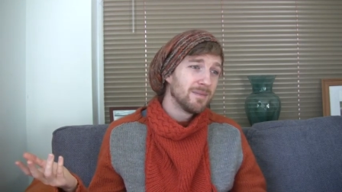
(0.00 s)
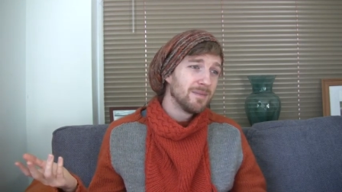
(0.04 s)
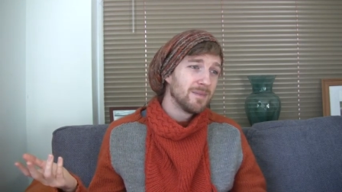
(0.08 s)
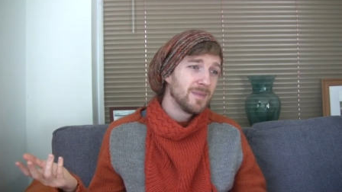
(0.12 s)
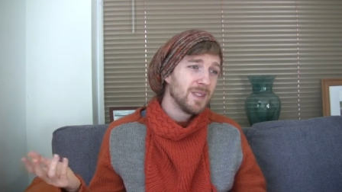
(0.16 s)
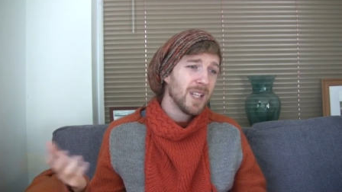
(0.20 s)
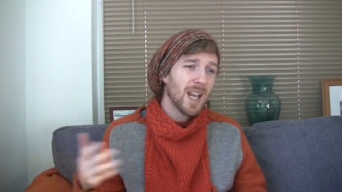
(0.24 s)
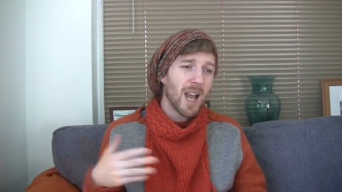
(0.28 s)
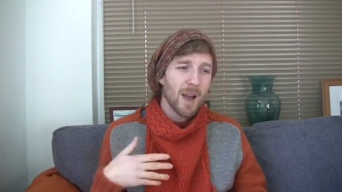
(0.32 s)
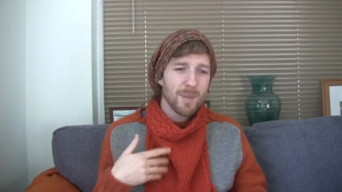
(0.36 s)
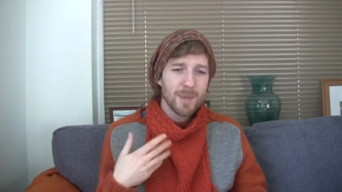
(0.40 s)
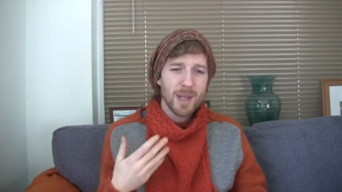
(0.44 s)

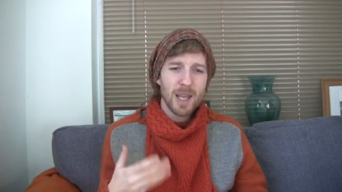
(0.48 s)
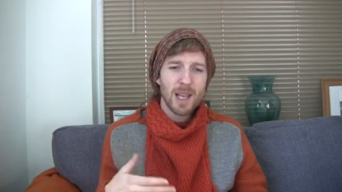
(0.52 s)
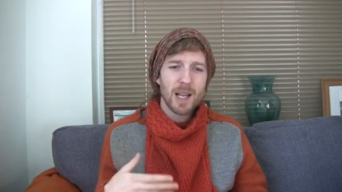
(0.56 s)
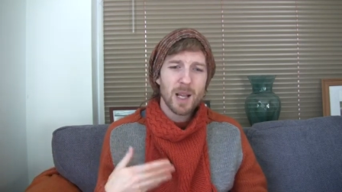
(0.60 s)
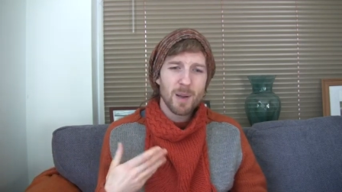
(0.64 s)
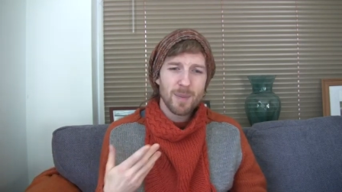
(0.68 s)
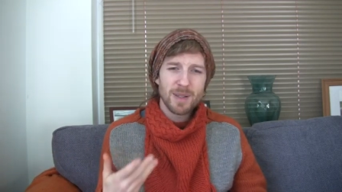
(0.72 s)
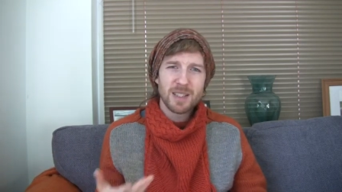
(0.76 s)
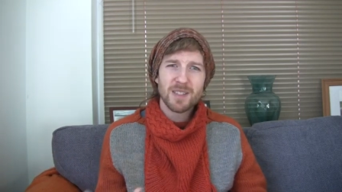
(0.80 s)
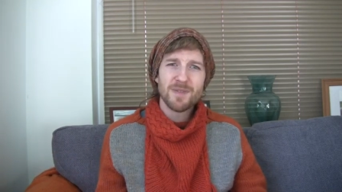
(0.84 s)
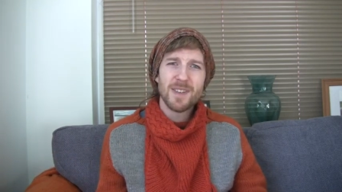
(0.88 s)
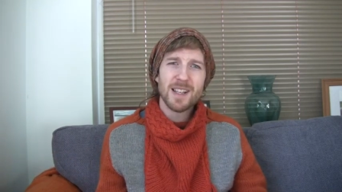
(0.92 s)
Yeah, I'm getting a
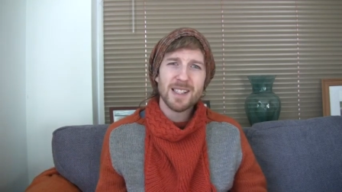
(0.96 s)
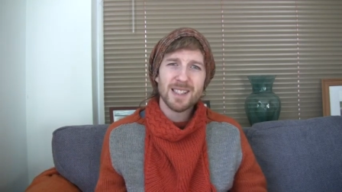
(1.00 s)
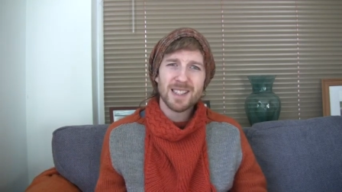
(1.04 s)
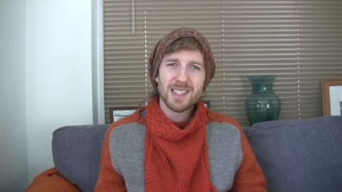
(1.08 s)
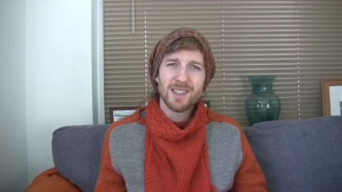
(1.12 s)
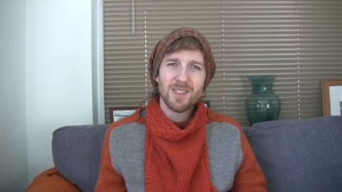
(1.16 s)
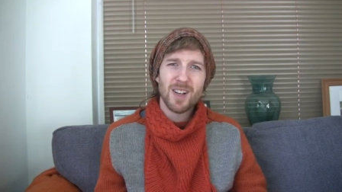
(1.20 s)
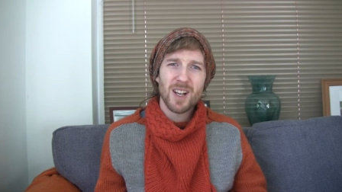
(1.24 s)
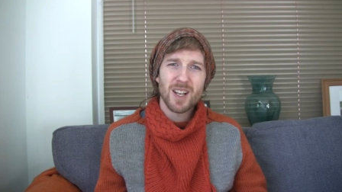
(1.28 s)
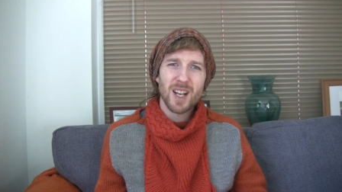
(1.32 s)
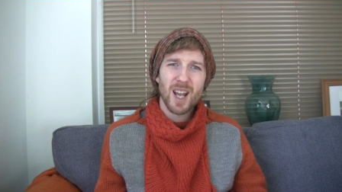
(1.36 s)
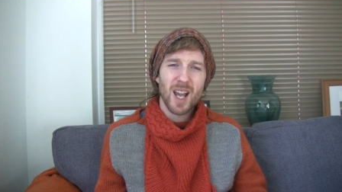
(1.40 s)
little bit
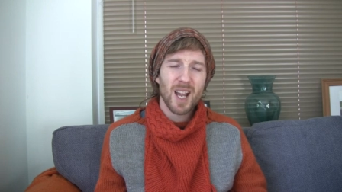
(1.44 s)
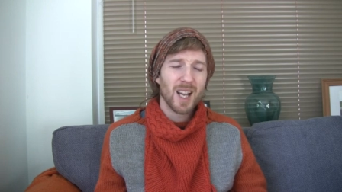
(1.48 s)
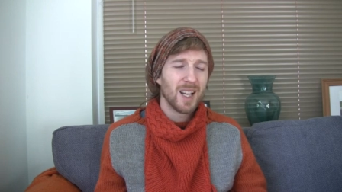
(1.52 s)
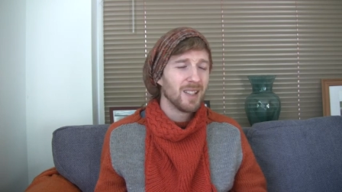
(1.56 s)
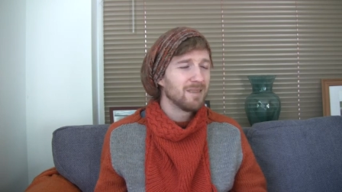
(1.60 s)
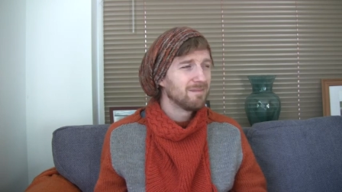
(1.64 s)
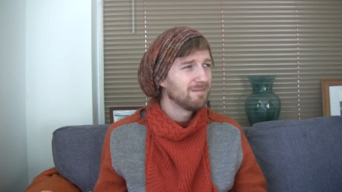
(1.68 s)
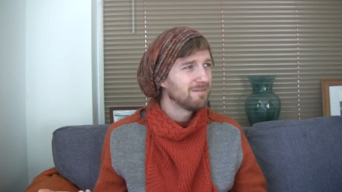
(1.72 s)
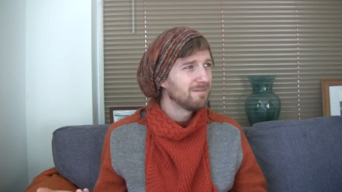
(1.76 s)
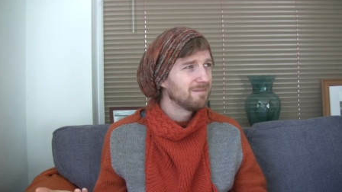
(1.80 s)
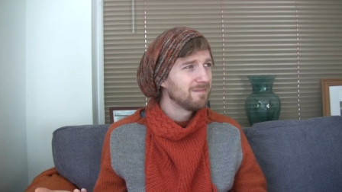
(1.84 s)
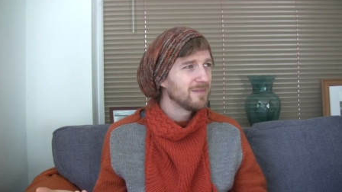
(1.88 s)
defensive, aren't I?
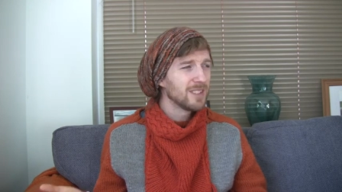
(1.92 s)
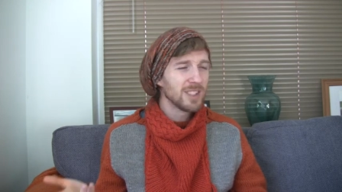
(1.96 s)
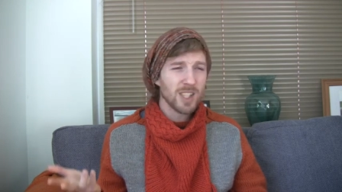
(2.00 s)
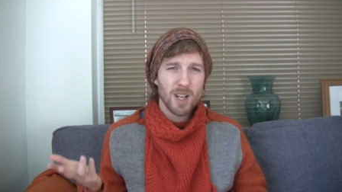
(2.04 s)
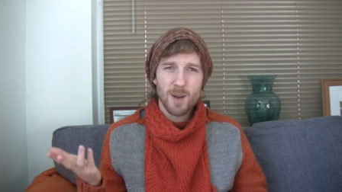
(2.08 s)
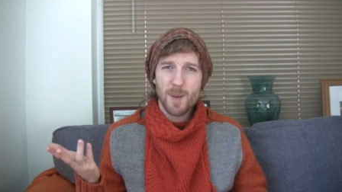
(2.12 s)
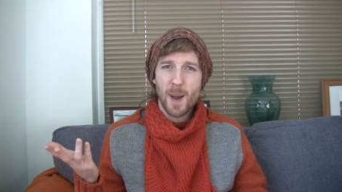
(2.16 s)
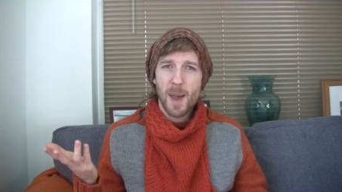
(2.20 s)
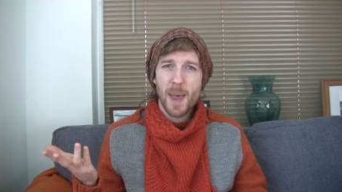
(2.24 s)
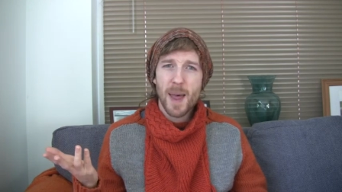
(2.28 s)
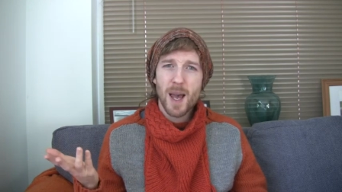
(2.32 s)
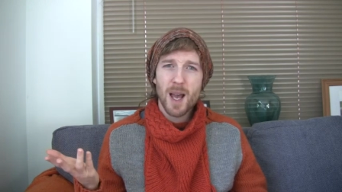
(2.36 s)
Sorry
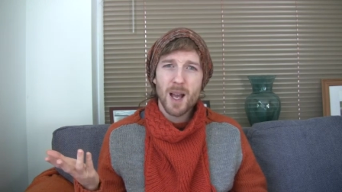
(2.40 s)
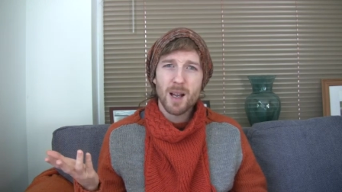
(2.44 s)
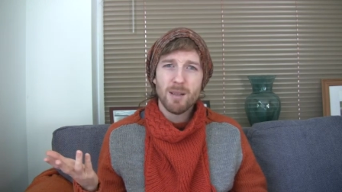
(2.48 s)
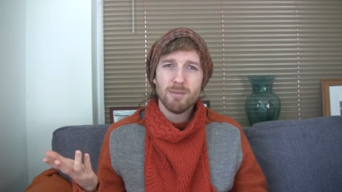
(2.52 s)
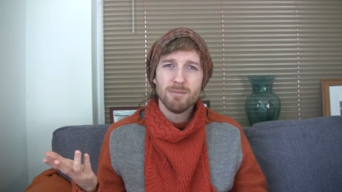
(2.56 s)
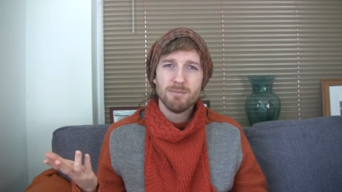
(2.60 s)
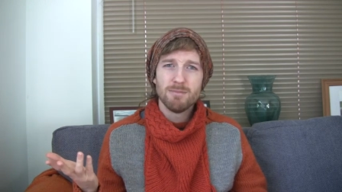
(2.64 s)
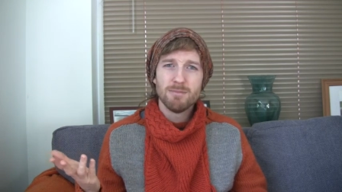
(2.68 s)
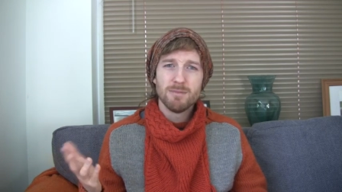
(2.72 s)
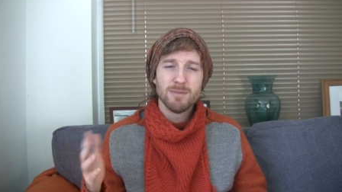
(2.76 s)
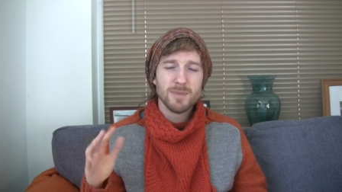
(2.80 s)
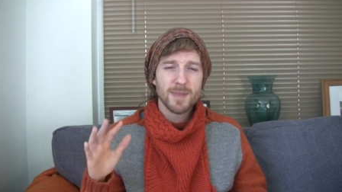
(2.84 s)
about
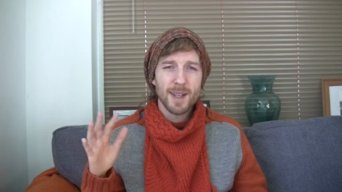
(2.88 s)
that.